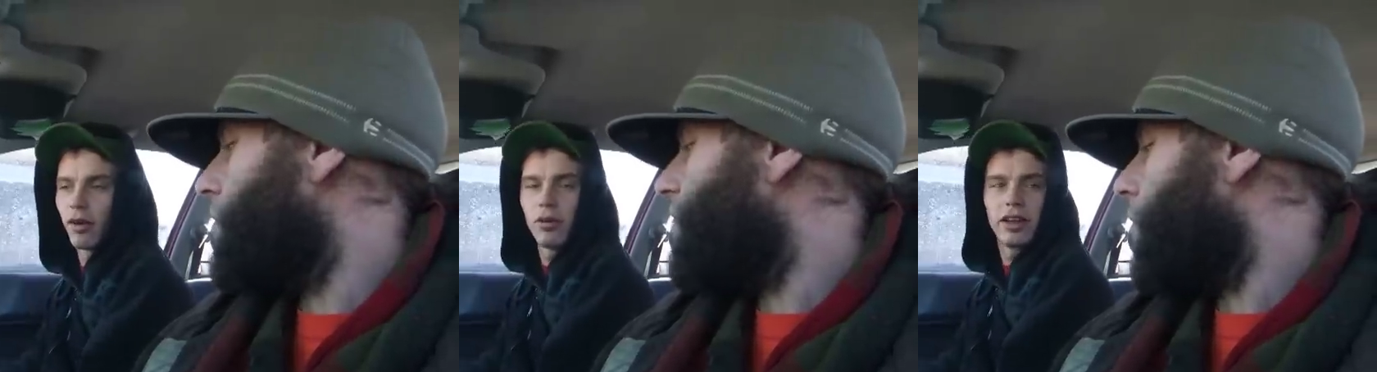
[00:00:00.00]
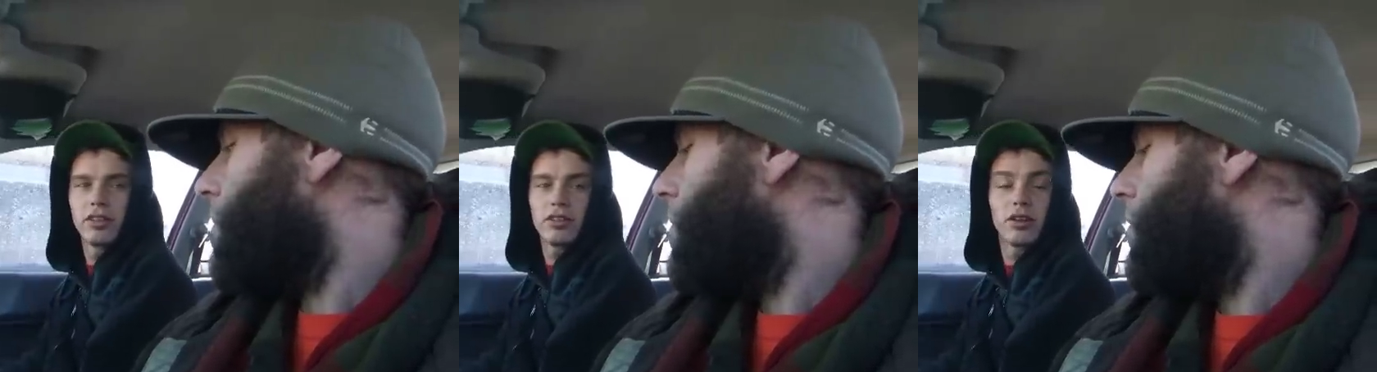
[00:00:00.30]

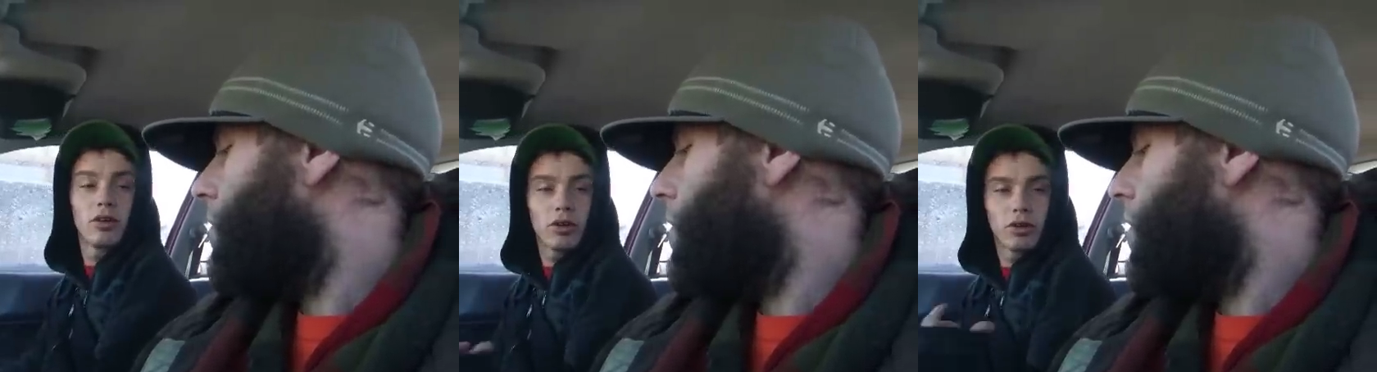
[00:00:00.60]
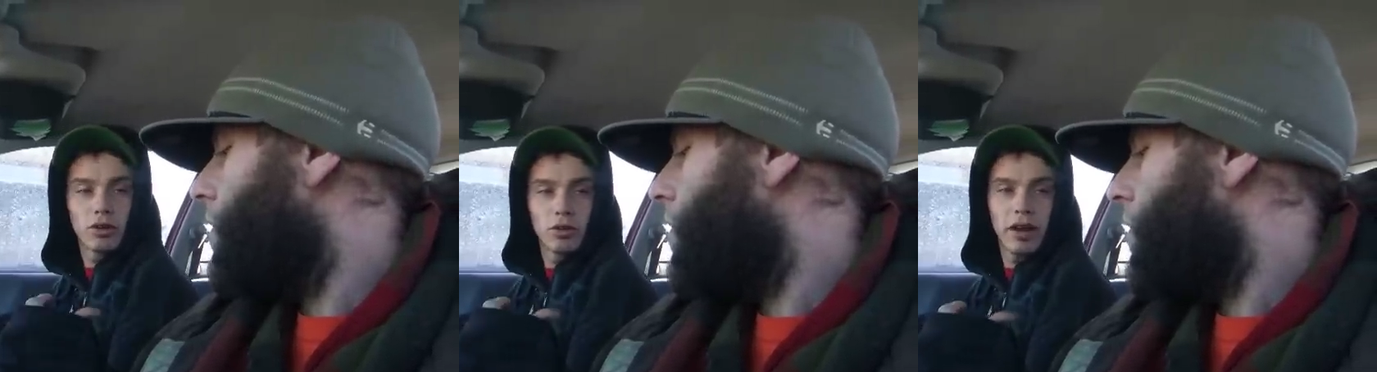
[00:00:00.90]
Speaker 1: focused. No, no,
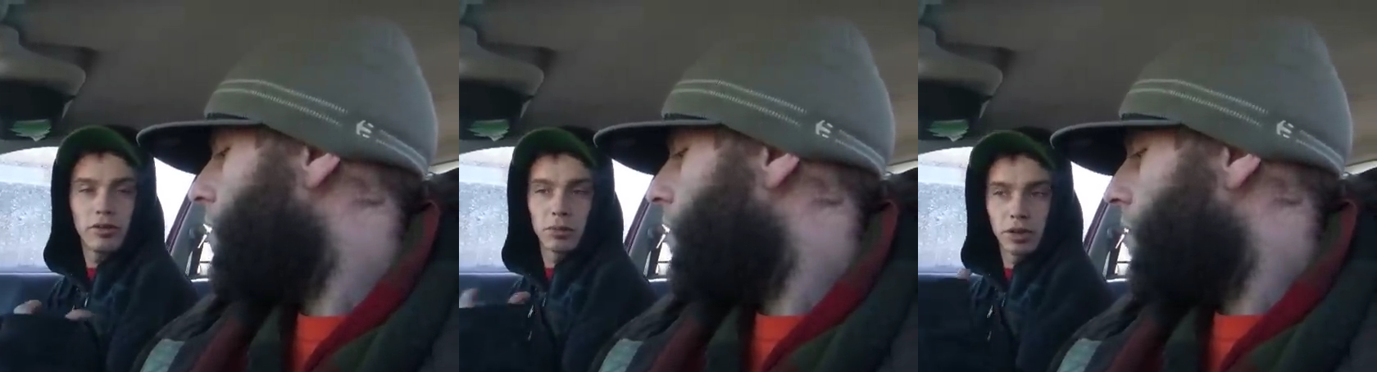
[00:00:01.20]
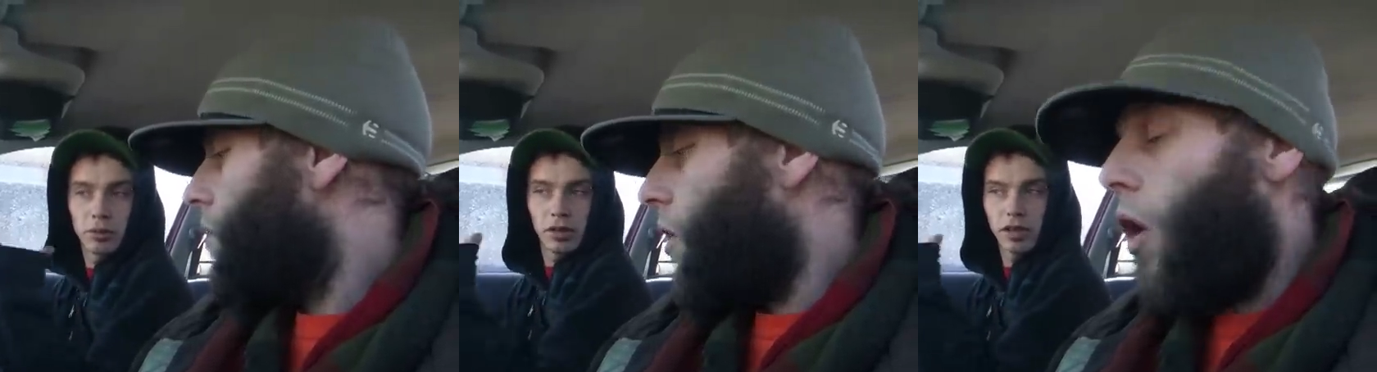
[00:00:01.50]
you have to be
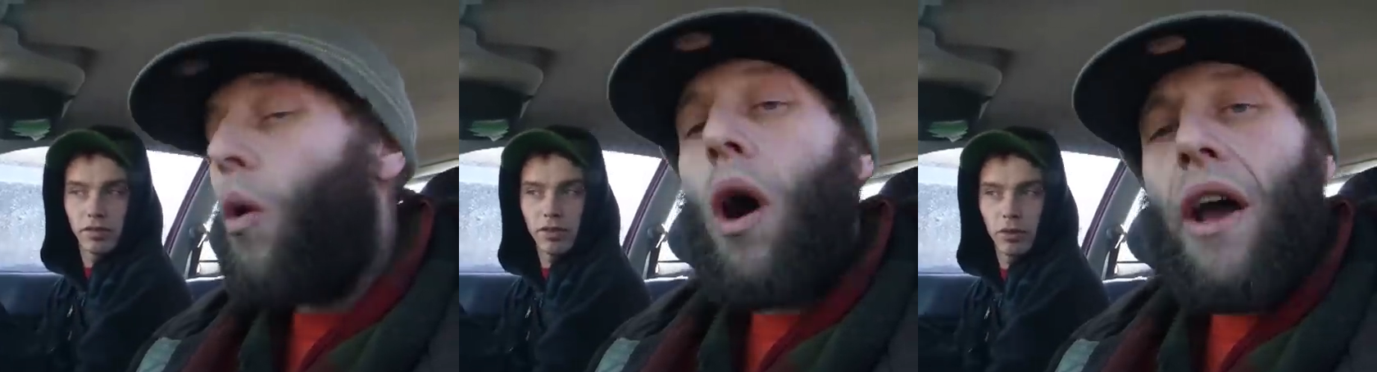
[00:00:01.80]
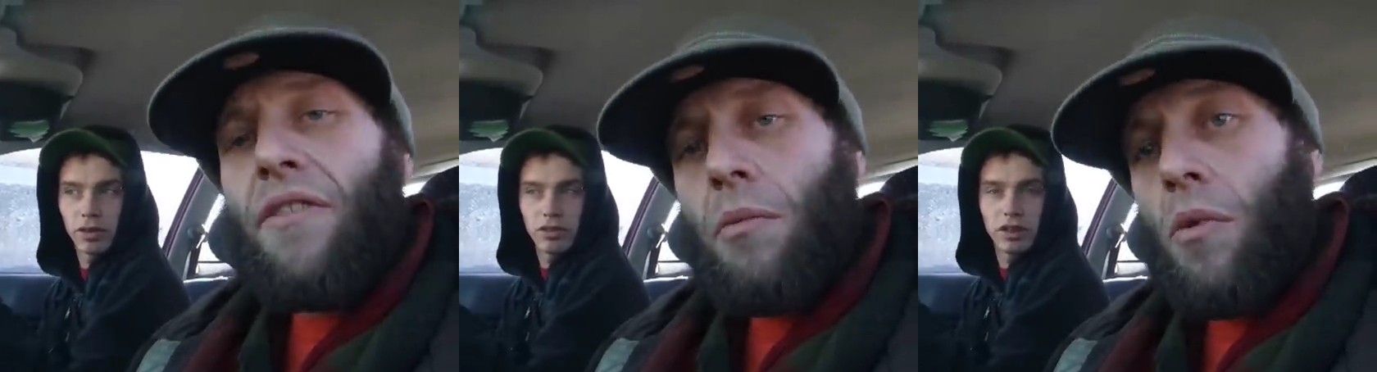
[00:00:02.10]
completely oh,
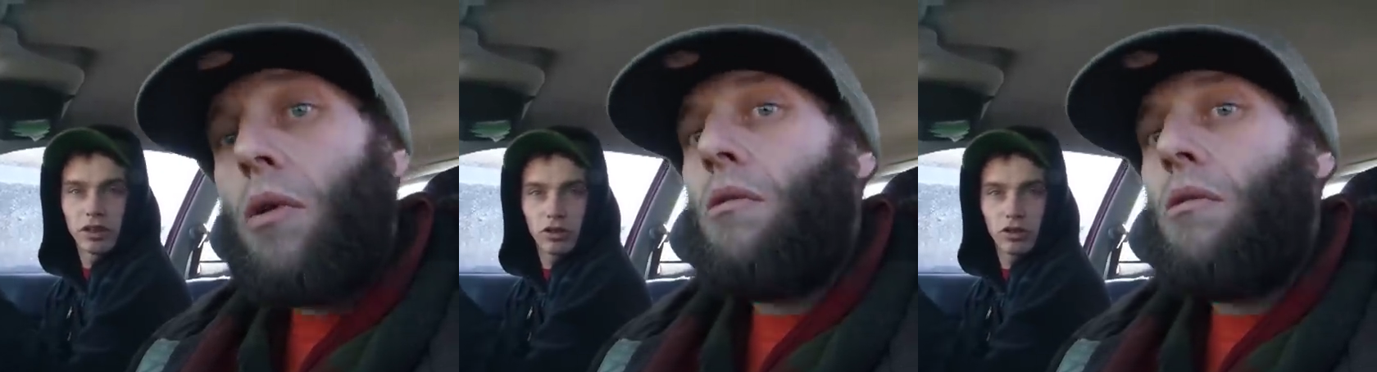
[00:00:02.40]
focused to, in oh.